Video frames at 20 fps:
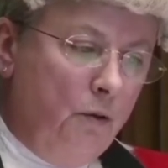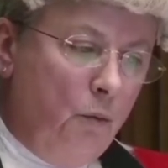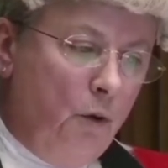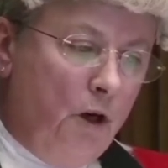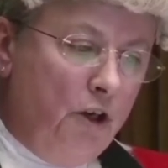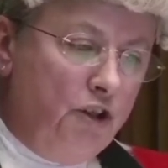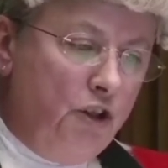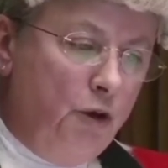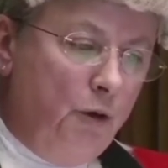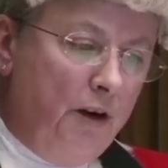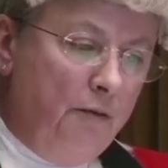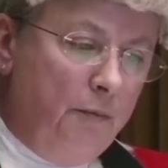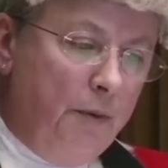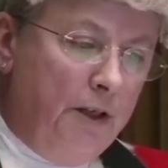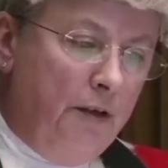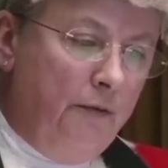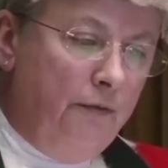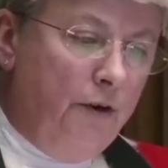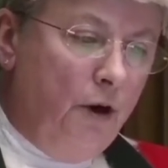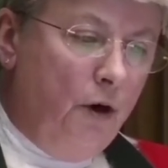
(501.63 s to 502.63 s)
Whilst you have
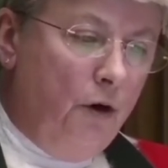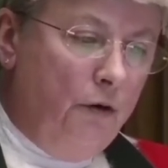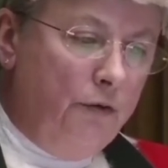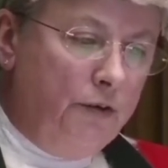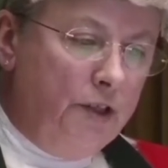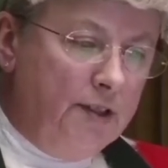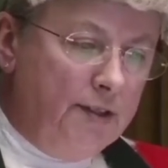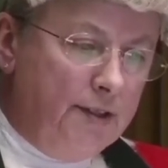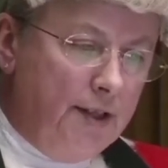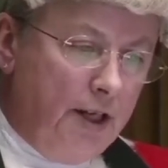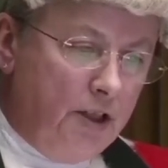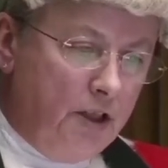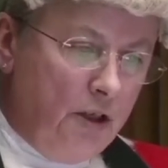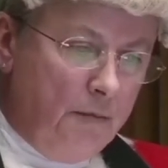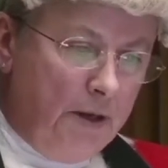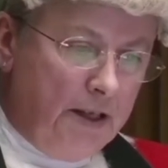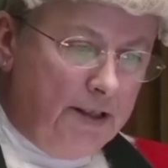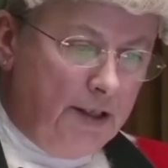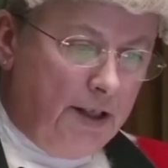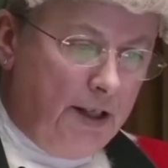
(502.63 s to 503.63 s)
been involved in
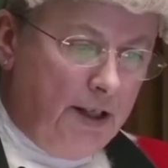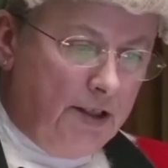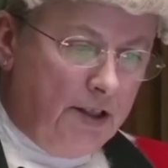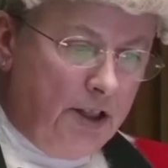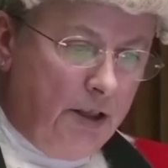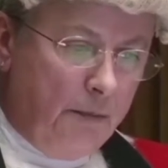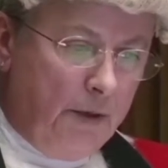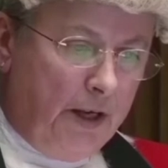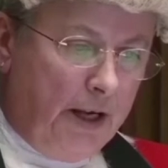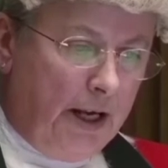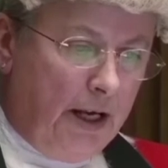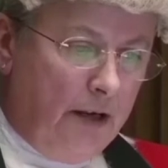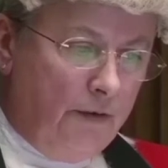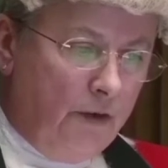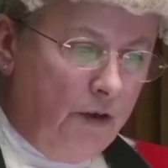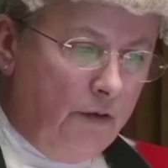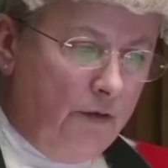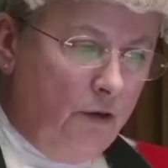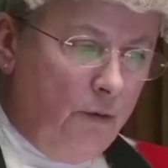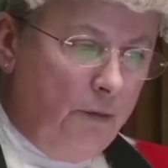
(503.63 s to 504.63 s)
sadomasochistic
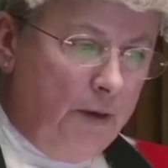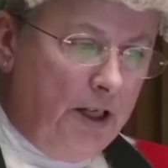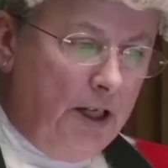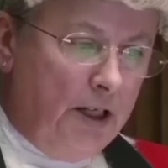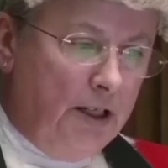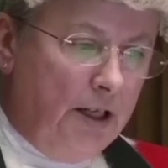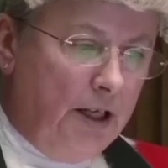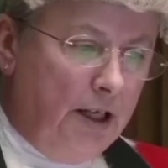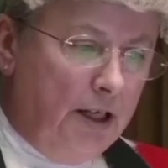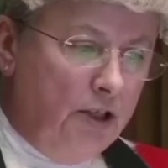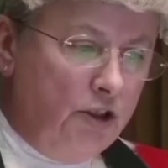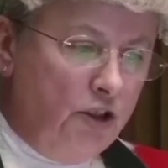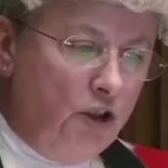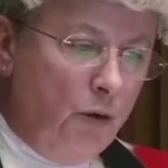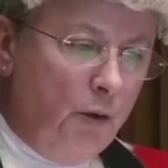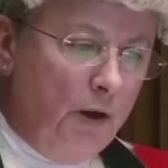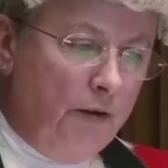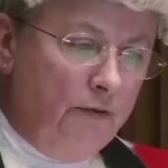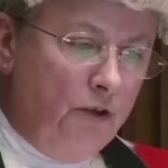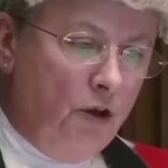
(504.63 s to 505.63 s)
behaviour for many years,
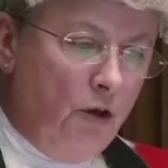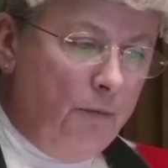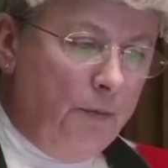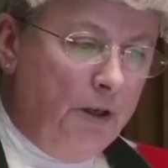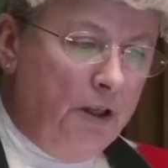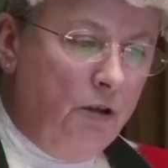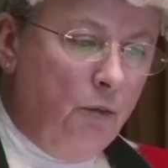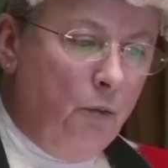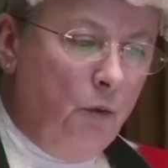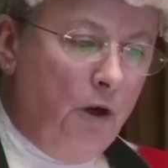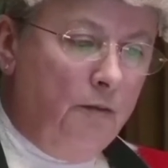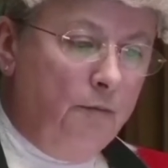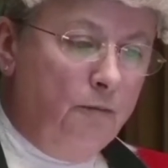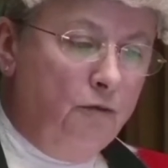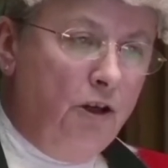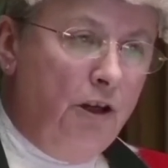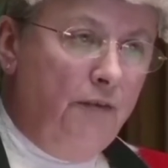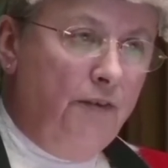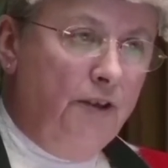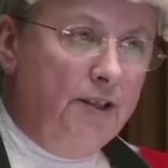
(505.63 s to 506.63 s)
you have not been the one
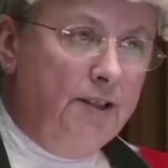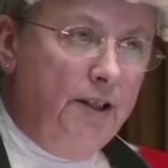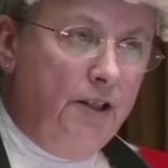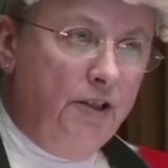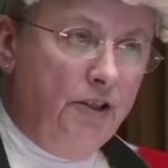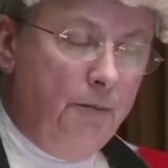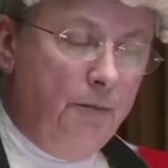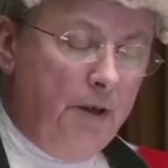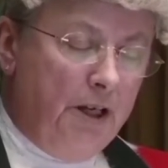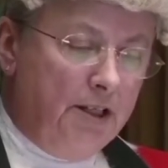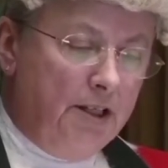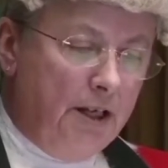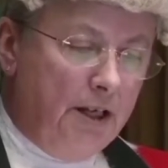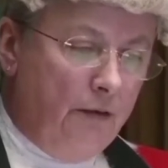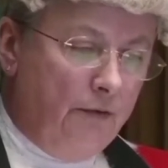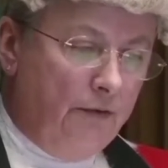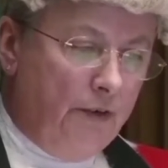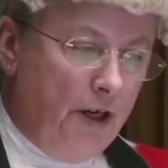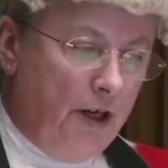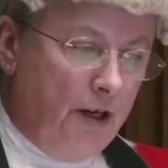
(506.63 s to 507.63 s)
previously to mete
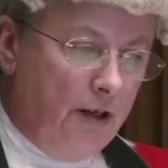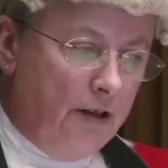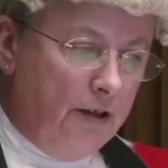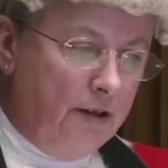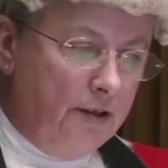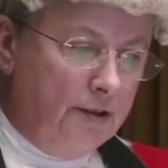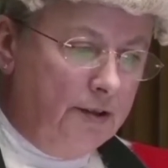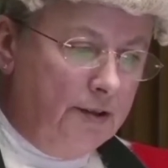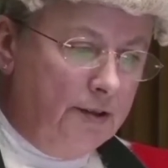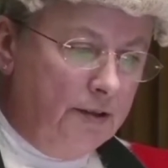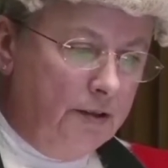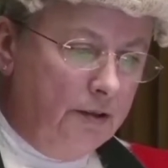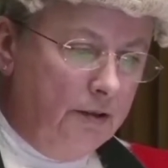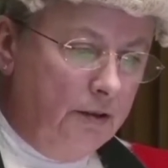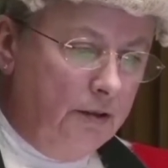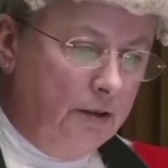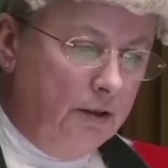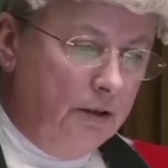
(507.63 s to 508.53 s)
out violence.